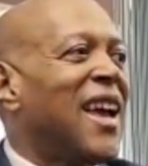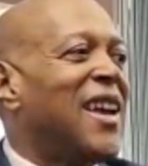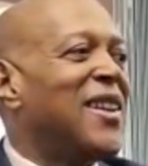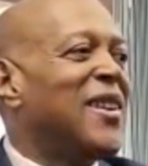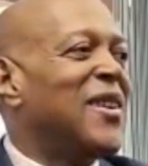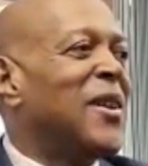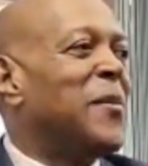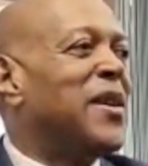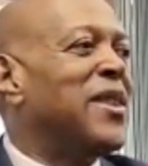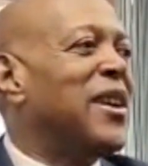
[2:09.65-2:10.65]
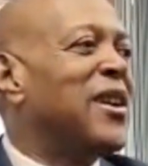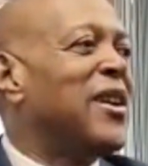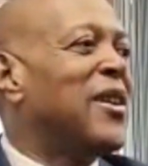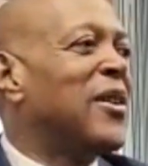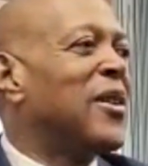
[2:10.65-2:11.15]
and on
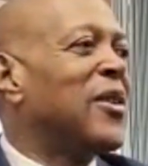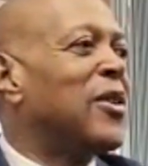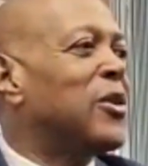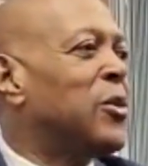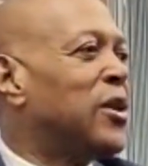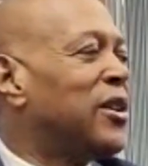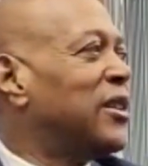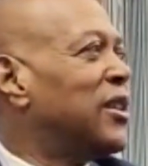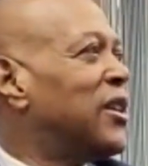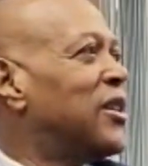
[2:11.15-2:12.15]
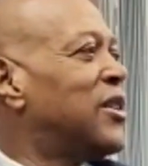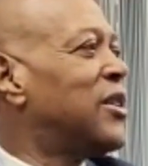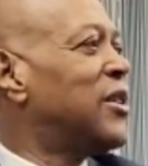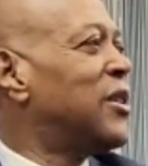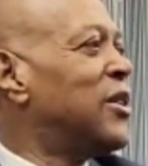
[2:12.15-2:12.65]
their good work and their
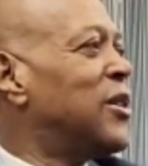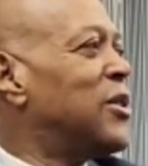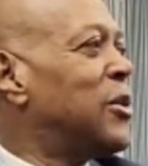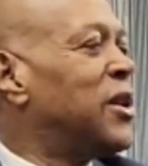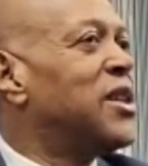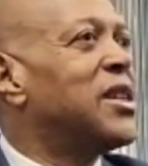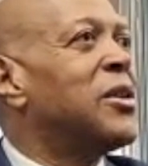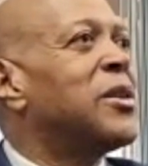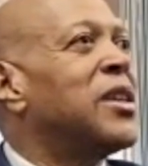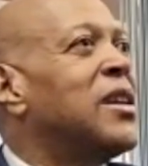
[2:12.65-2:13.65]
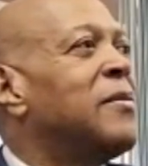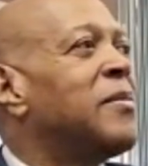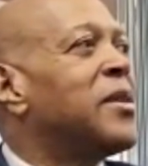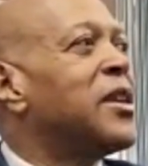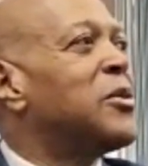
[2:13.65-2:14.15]
shoulders and their team
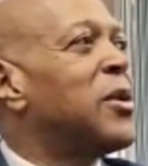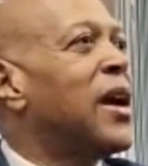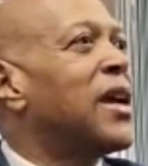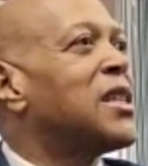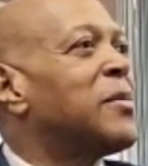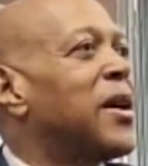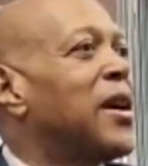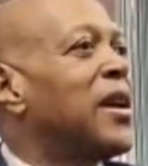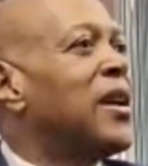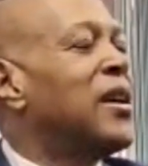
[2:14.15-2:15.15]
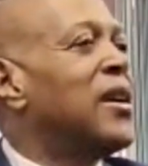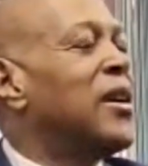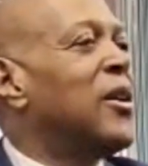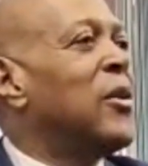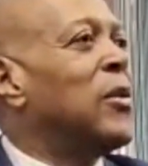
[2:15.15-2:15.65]
is where I, I
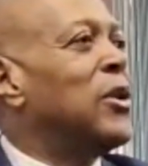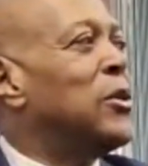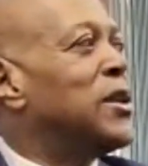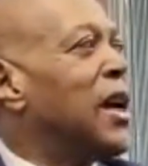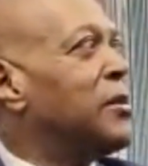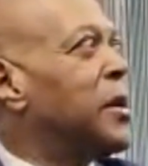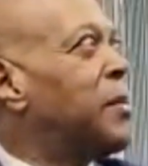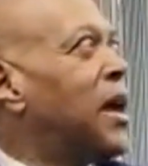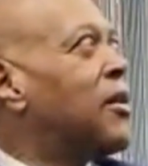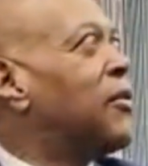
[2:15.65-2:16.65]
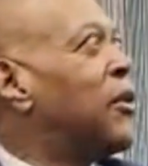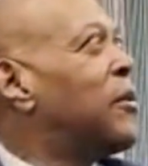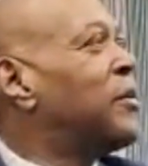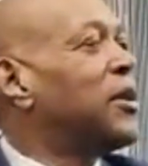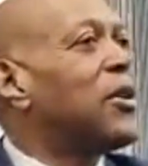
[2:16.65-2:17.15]
will use that other
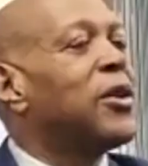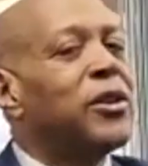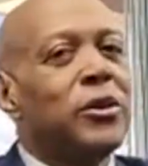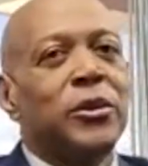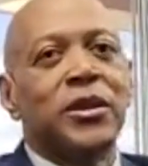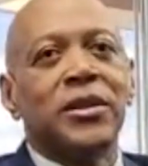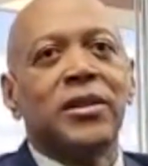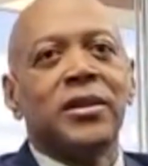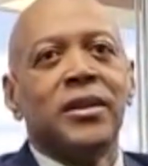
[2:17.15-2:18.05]
platform to continue to